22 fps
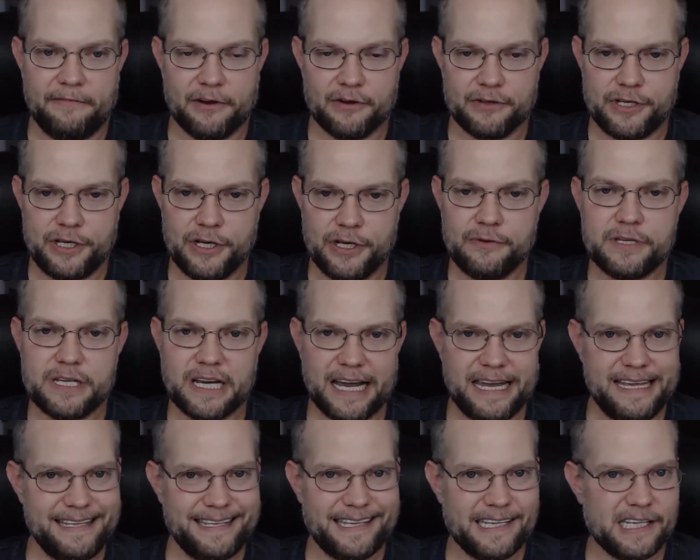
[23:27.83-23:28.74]
too
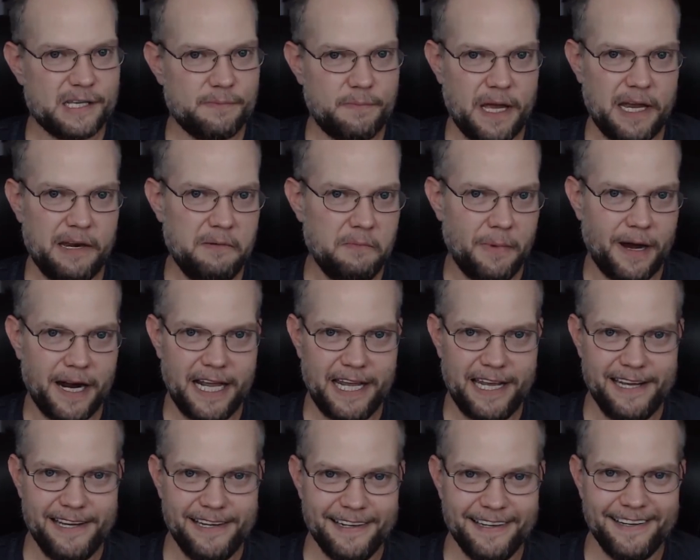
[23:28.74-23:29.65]
tight to spend
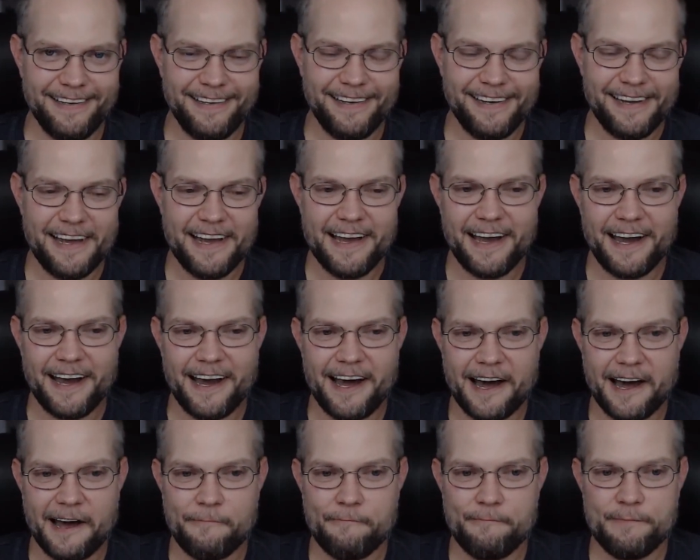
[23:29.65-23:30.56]
money,
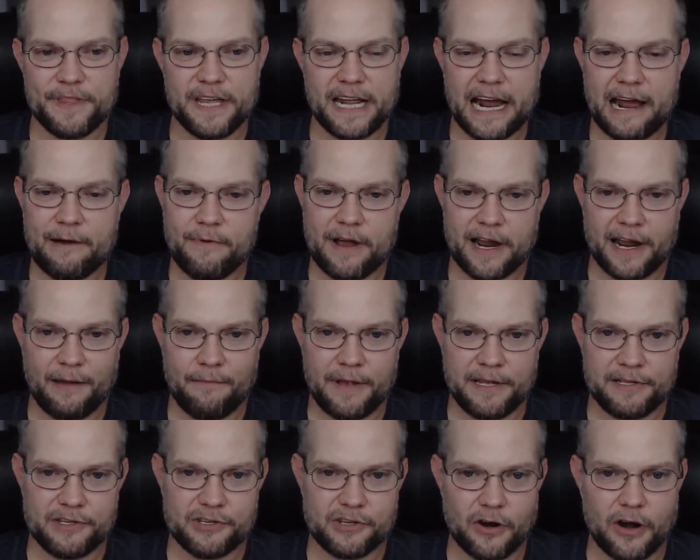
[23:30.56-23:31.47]
then I
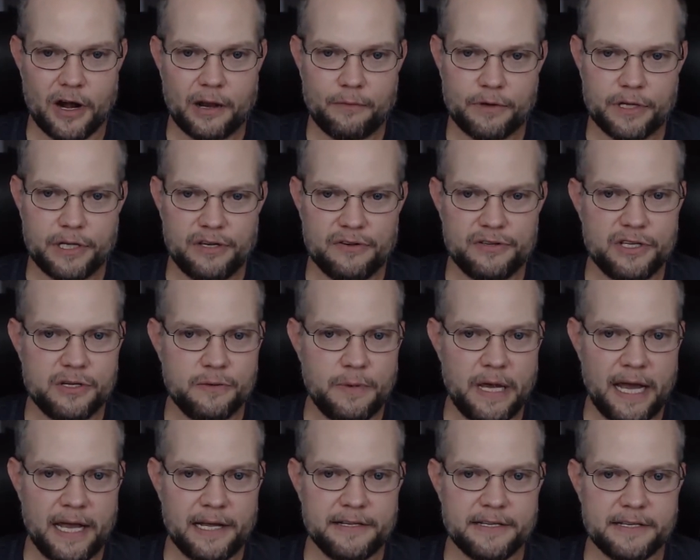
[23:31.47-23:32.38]
recommend starting with YouTube
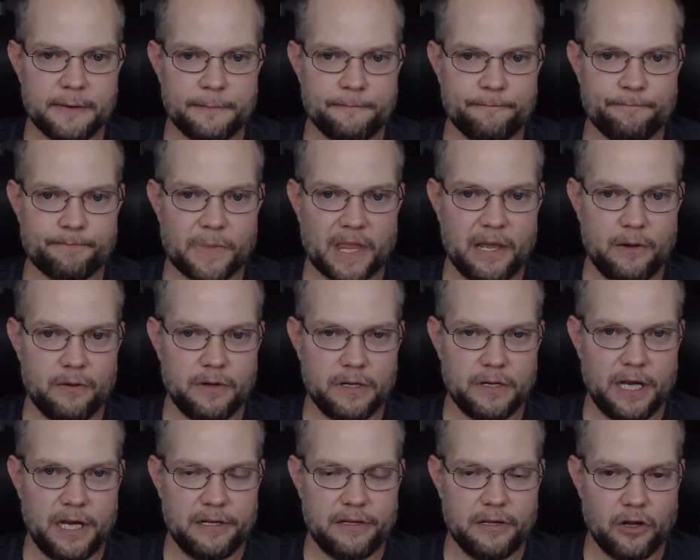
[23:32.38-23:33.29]
ads
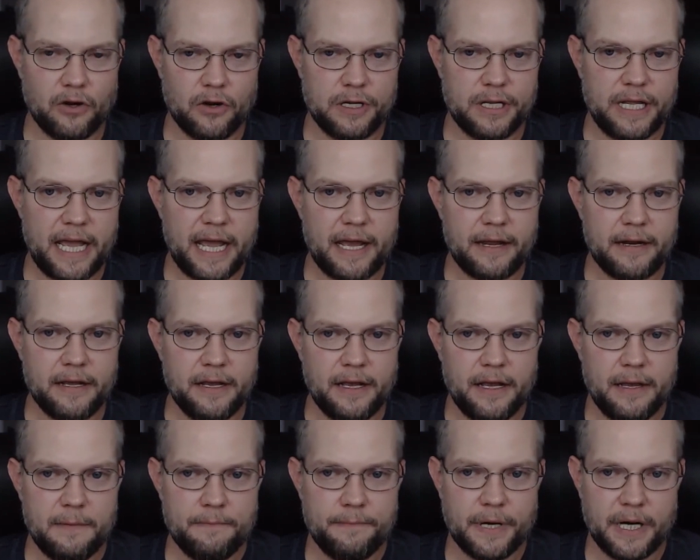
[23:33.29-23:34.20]
and learn that.
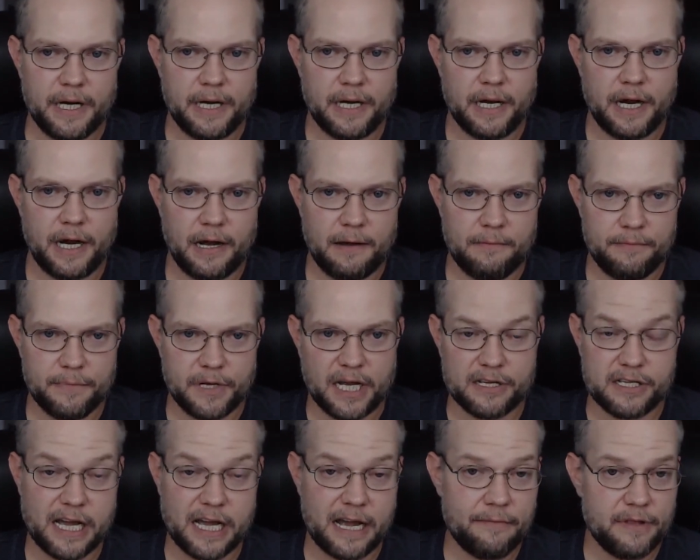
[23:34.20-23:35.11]
But
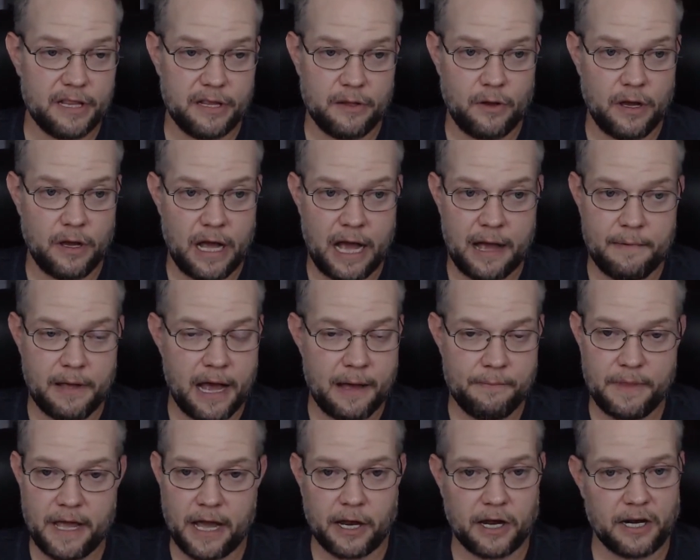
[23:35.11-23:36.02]
because
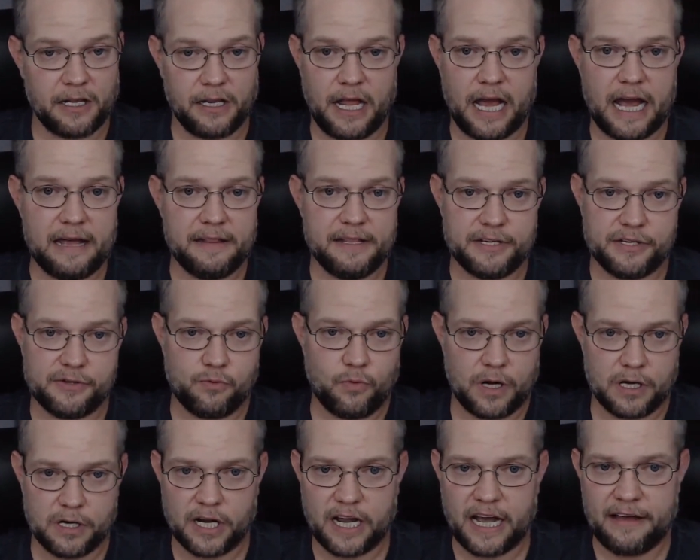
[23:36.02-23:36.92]
I'm not going to lie, this is
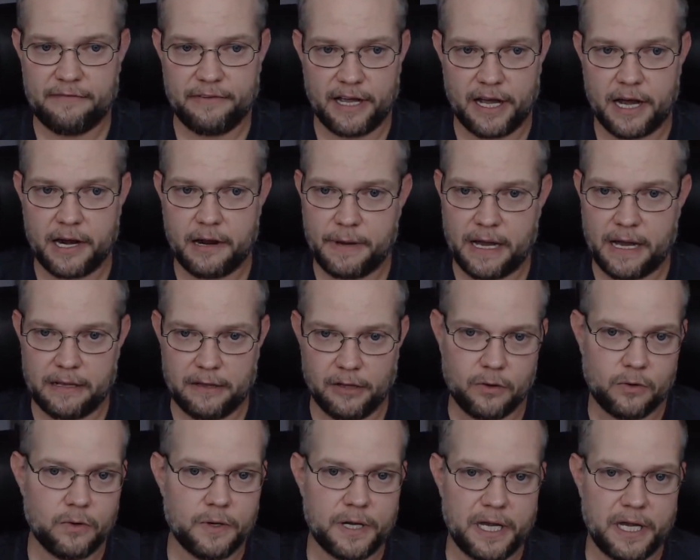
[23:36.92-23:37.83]
one caveat about
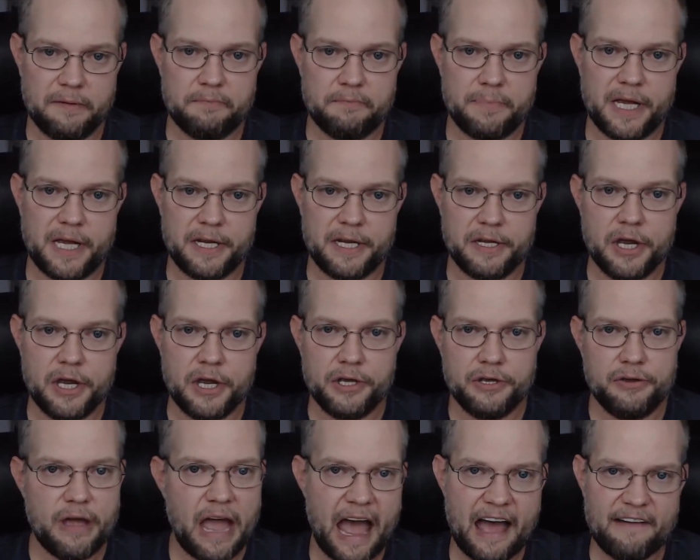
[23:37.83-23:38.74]
local Kingpin:
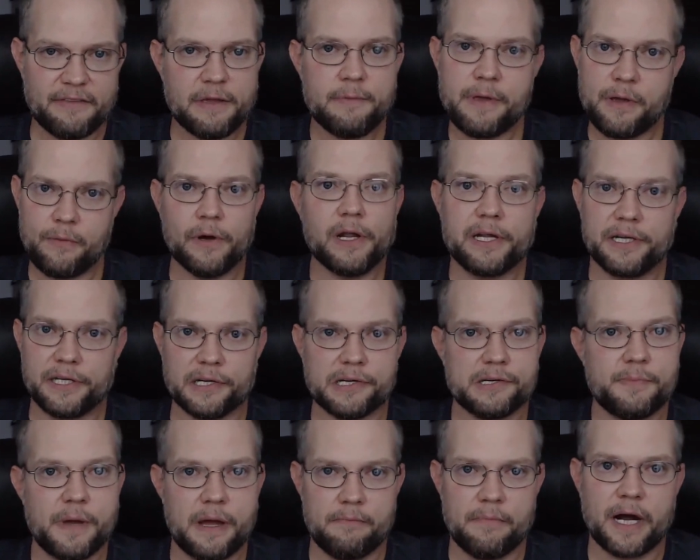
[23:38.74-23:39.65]
you have to be willing to
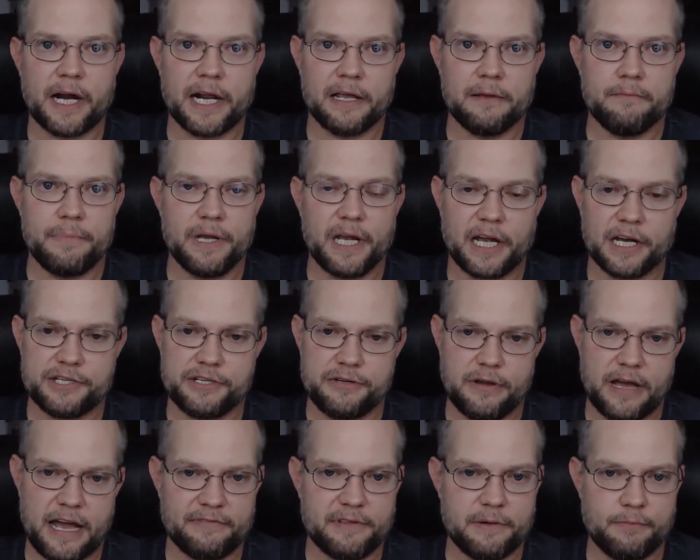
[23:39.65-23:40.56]
spend money, because
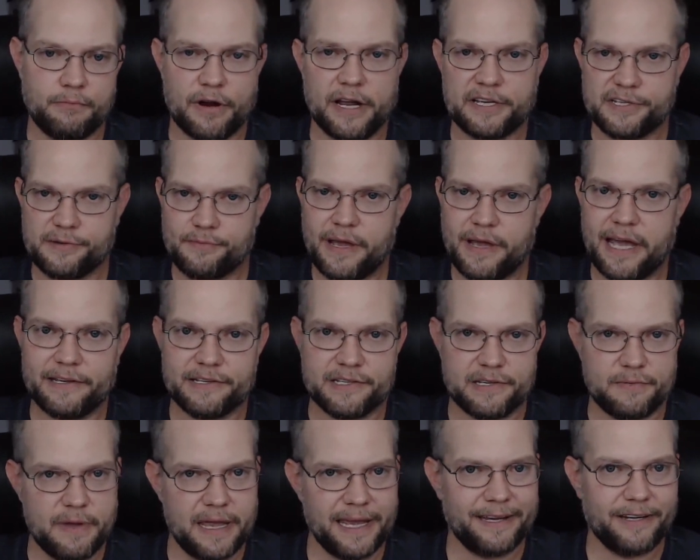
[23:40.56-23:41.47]
you have to break some eggs
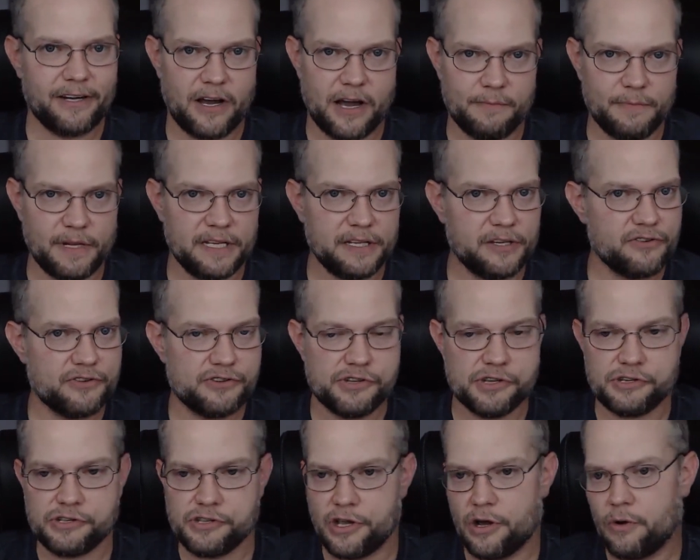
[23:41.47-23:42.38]
to make an omelet. There's
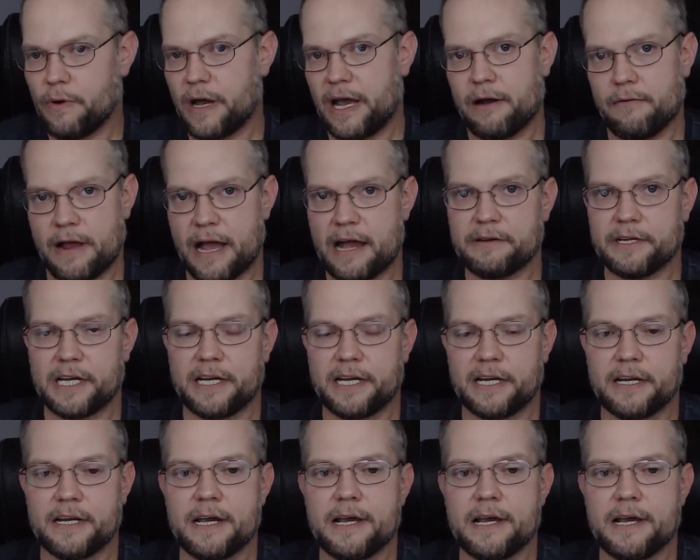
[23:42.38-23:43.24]
just no way around it.